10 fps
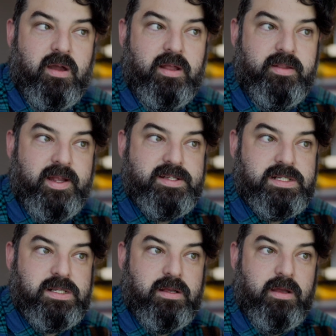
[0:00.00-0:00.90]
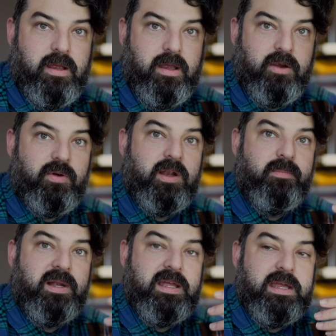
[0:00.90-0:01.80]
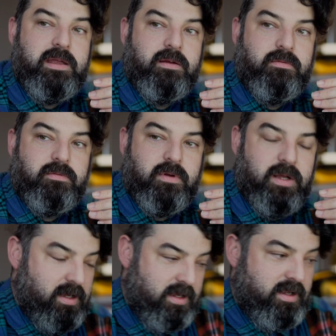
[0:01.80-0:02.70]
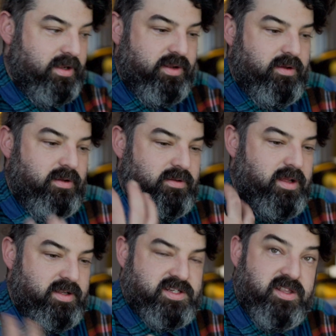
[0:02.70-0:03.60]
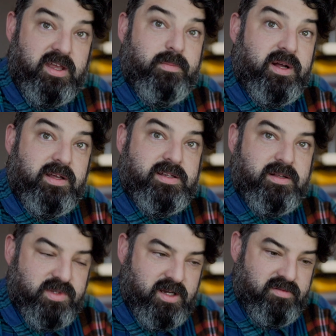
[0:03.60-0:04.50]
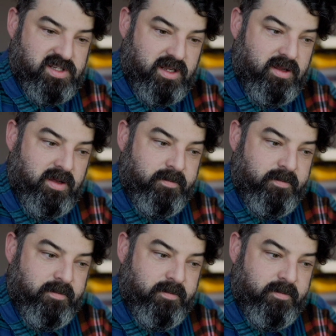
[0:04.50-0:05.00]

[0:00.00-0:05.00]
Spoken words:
And that's incredibly, I don't know, I just think about that sometimes, that